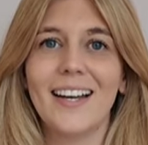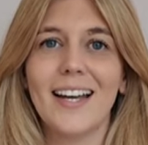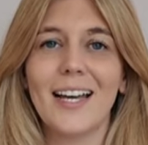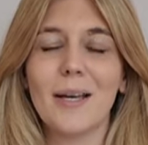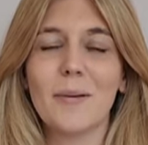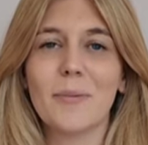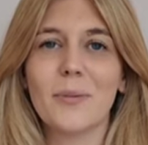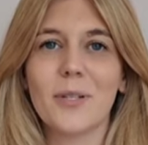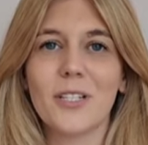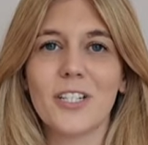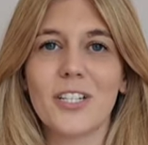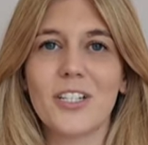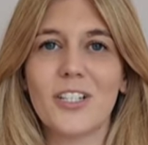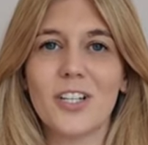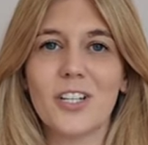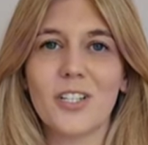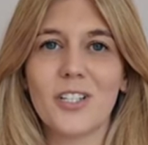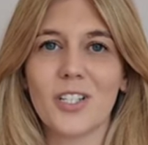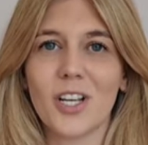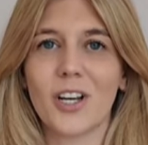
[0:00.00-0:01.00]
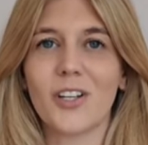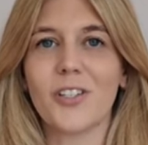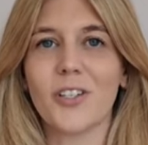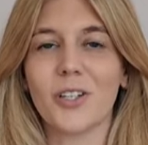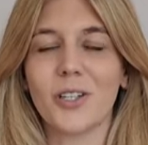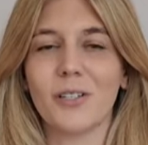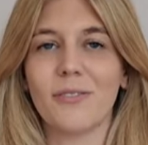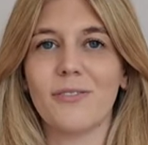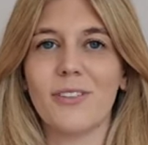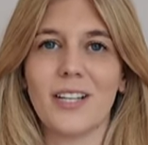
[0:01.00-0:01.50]
Ipswich is just such
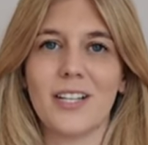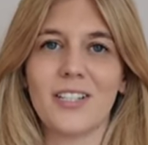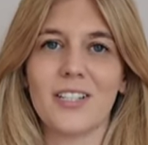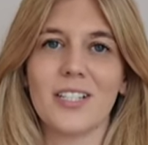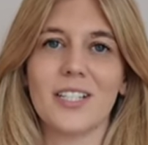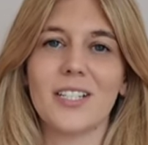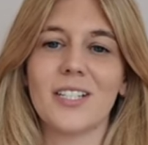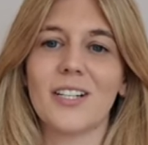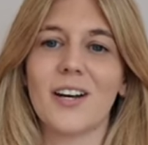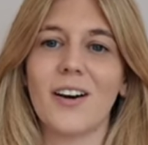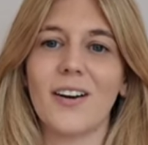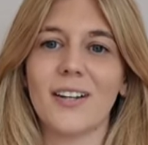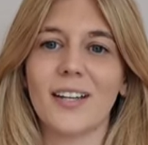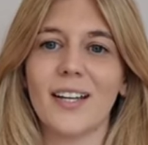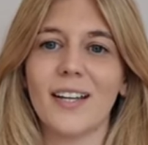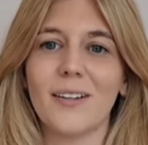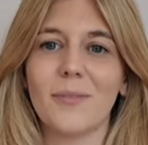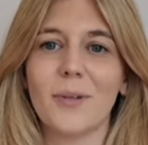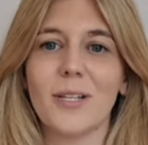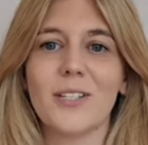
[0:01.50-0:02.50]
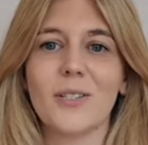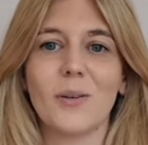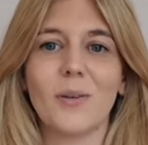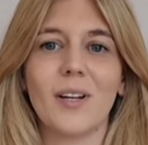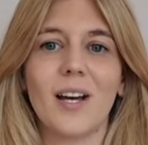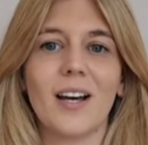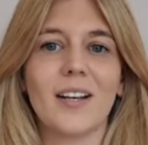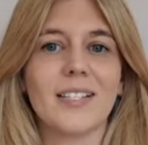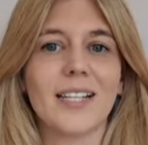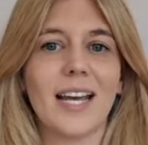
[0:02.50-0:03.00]
a good fixture to target. We saw
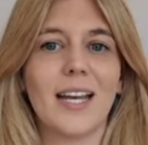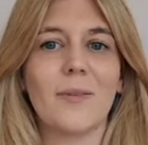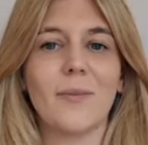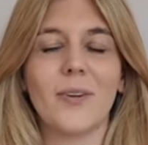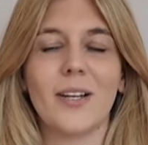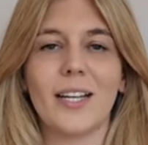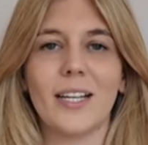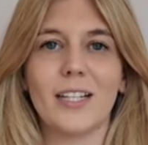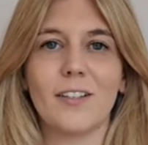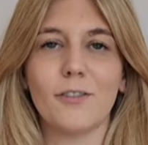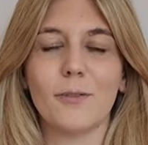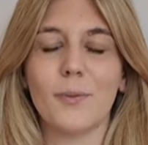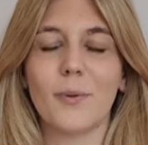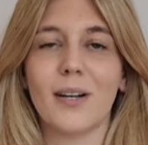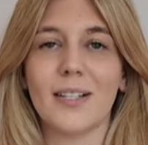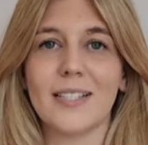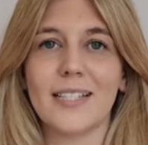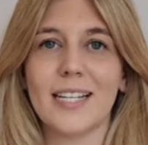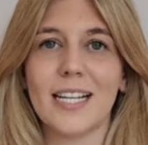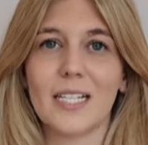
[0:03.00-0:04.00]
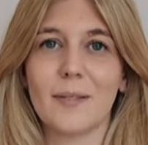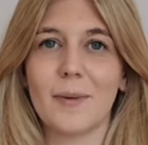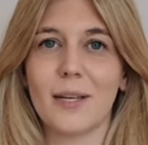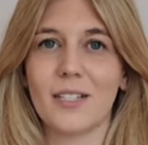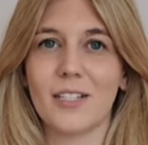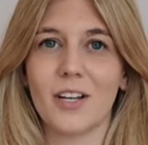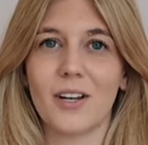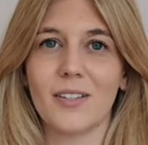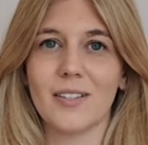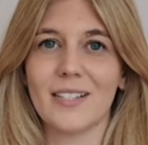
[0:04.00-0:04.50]
last game week Liverpool had six
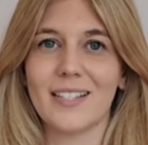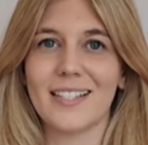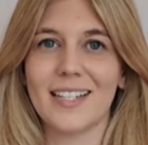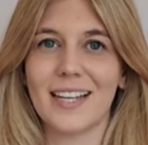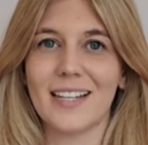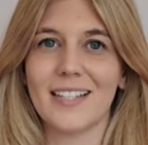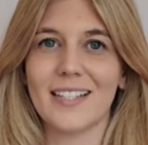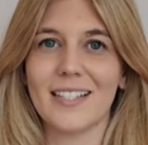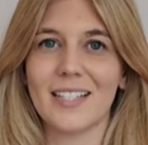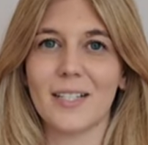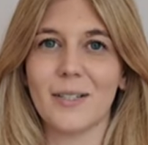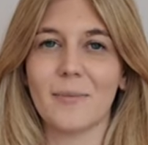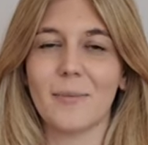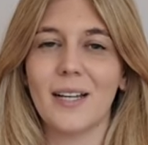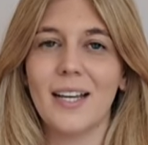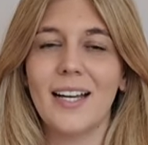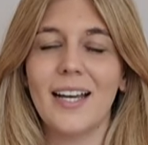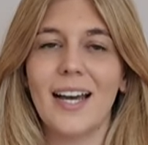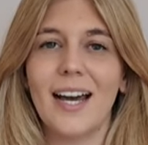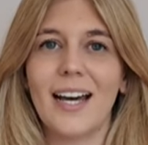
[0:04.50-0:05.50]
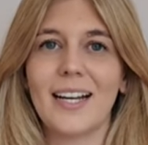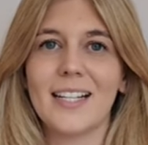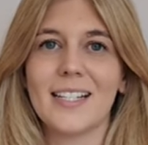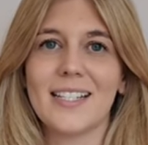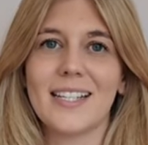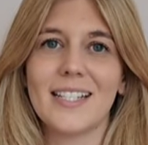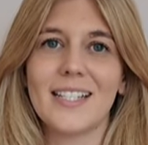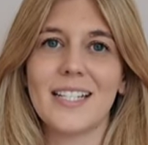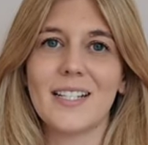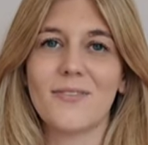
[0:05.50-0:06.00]
big chances against them, and
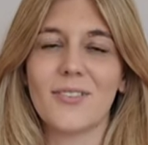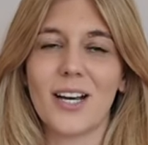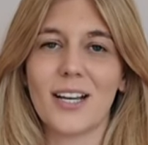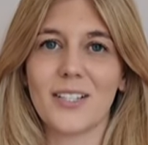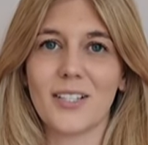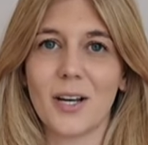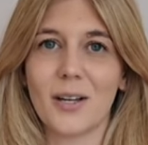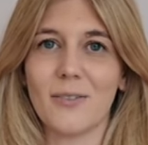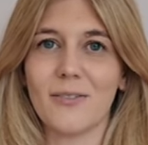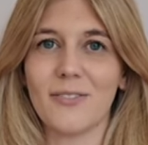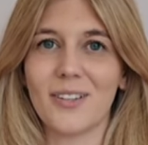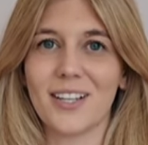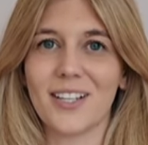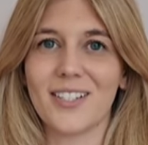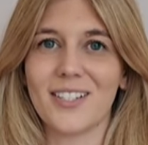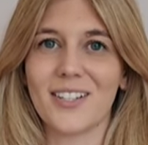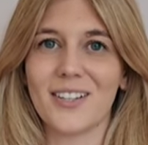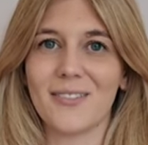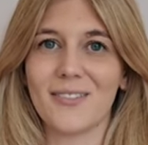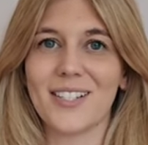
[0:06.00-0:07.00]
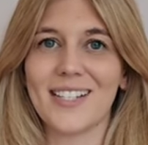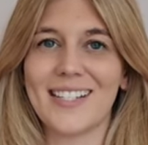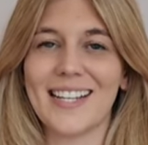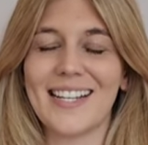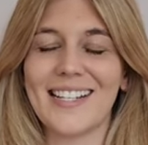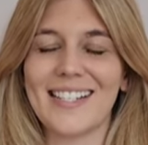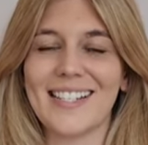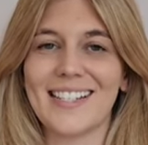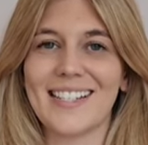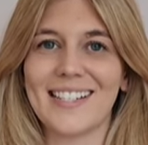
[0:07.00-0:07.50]
it's City's first home fixture of the
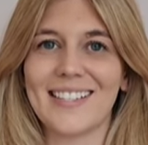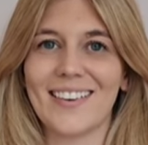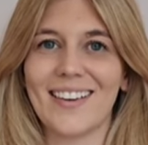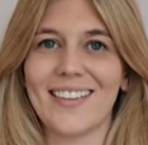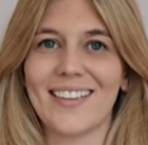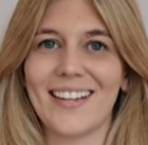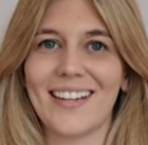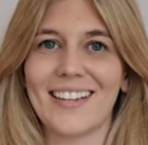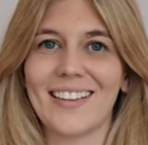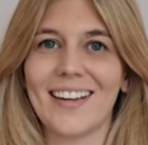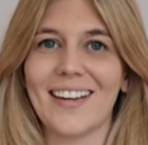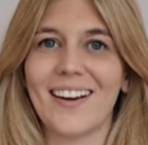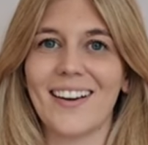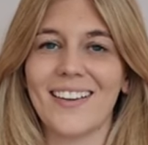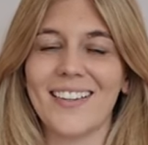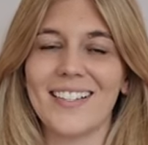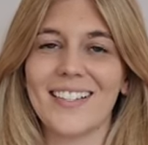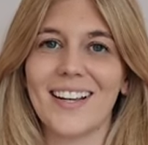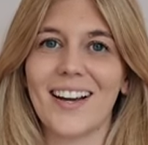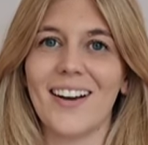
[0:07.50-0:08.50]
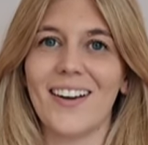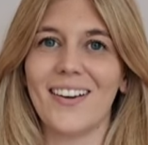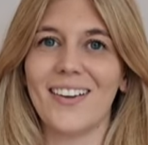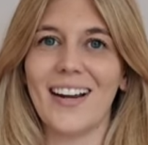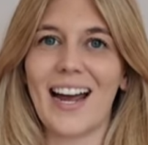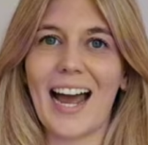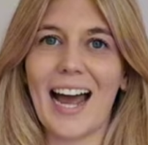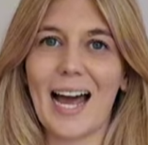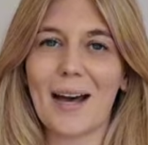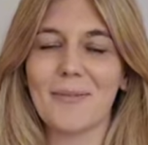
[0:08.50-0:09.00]
season, so I think they're going to go
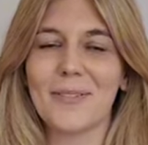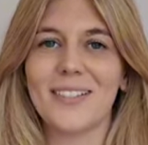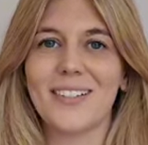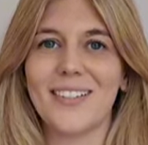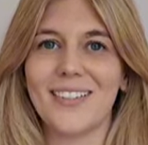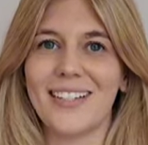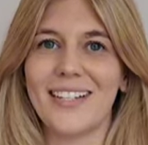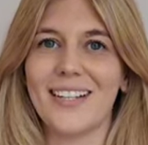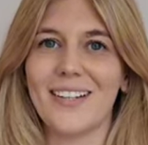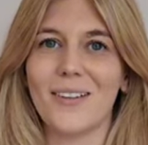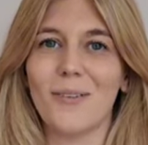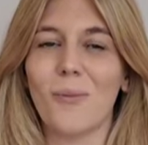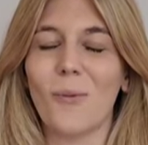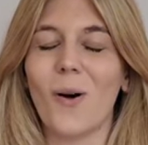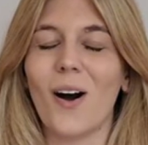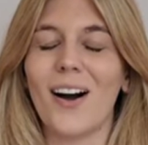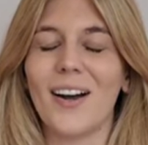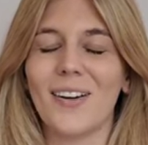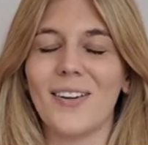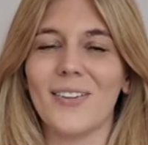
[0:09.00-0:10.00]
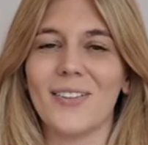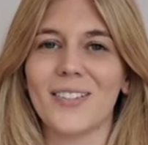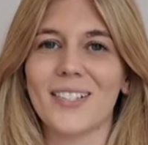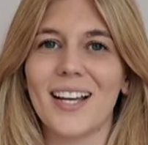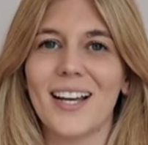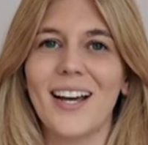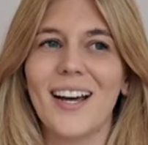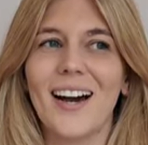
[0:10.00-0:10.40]
absolutely wild.